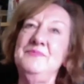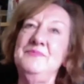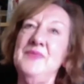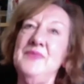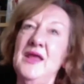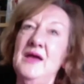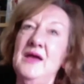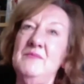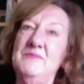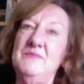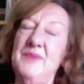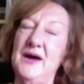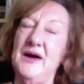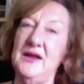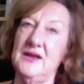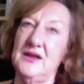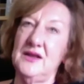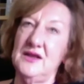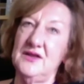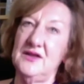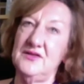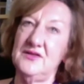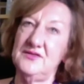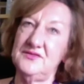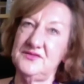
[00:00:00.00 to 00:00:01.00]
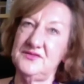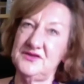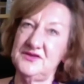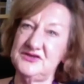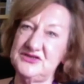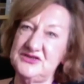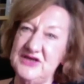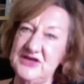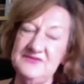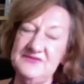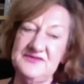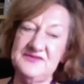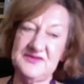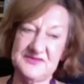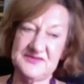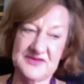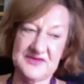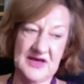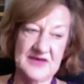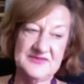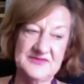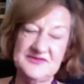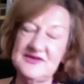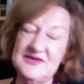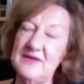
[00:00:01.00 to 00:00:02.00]
But the chances are
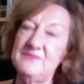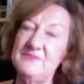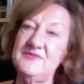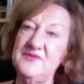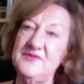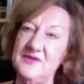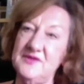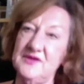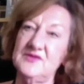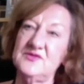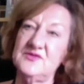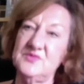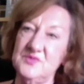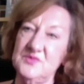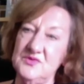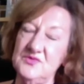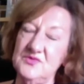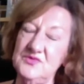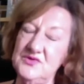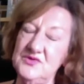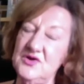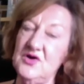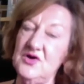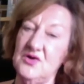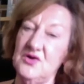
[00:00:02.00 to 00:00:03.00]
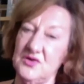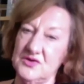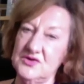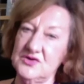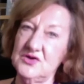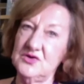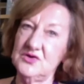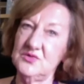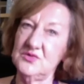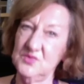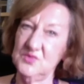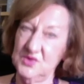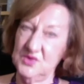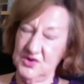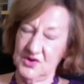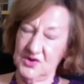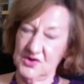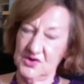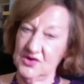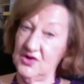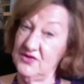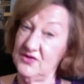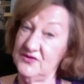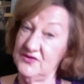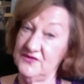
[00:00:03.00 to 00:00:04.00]
some things will not work
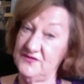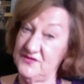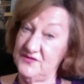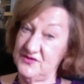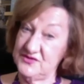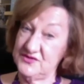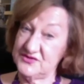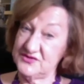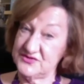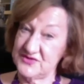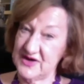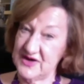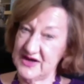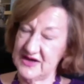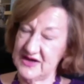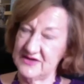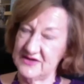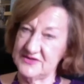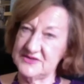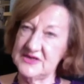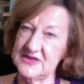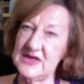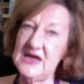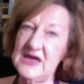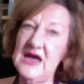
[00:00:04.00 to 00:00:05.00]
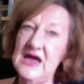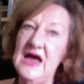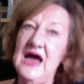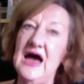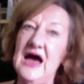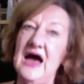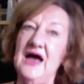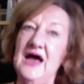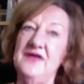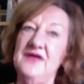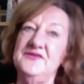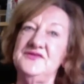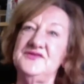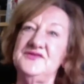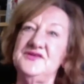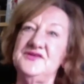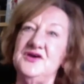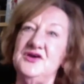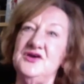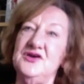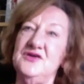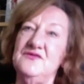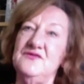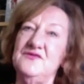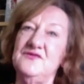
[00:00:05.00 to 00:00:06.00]
on the first round. And so
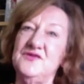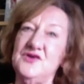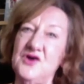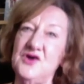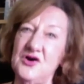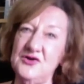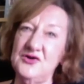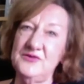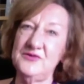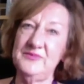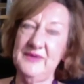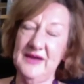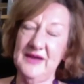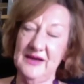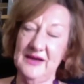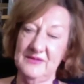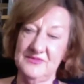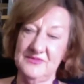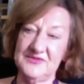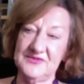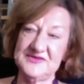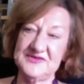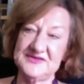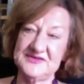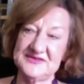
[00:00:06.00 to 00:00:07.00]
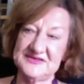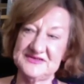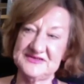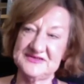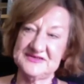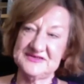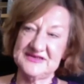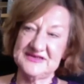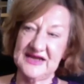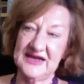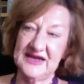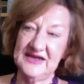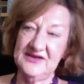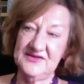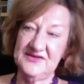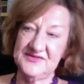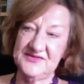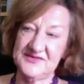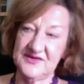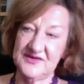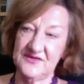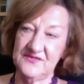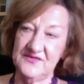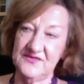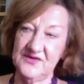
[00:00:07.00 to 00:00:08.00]
you've got to be able to sustain
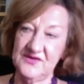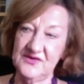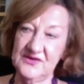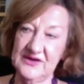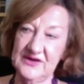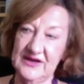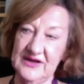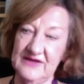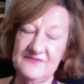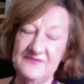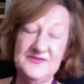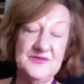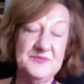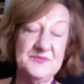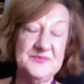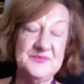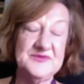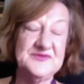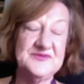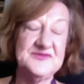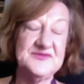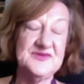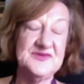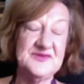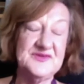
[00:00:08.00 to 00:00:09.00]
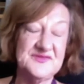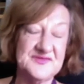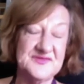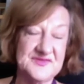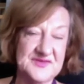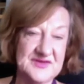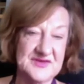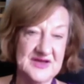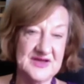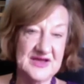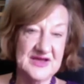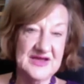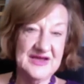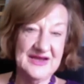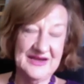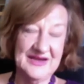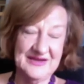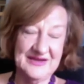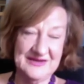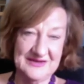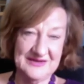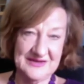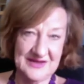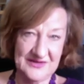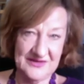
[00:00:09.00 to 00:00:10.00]
yourself long enough to persist in
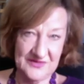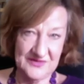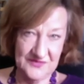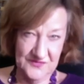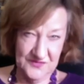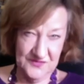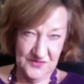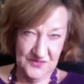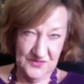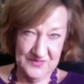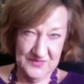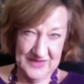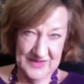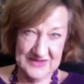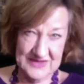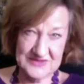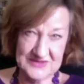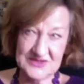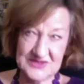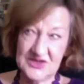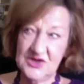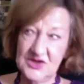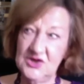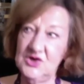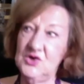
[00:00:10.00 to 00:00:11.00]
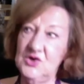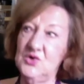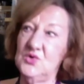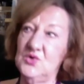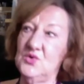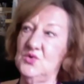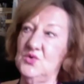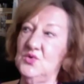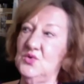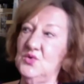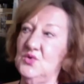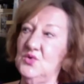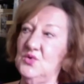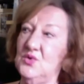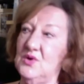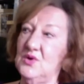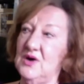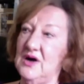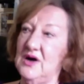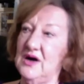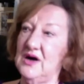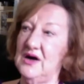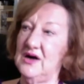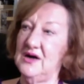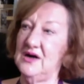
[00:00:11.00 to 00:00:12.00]
another format, or
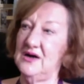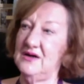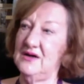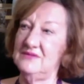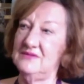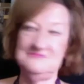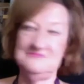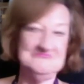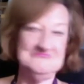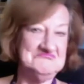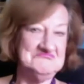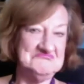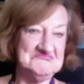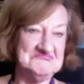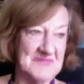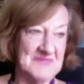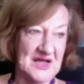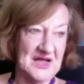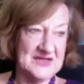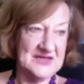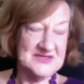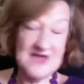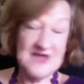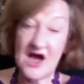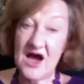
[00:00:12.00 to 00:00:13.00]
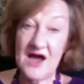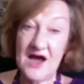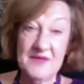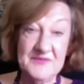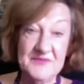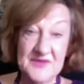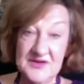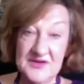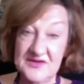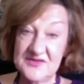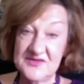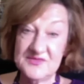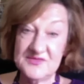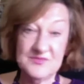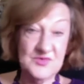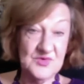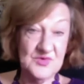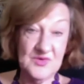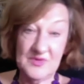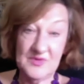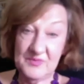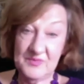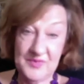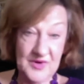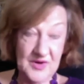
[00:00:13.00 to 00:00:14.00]
a time that is more
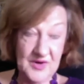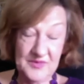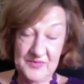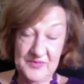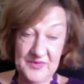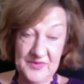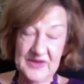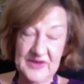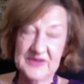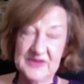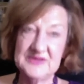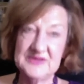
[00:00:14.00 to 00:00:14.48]
appropriate.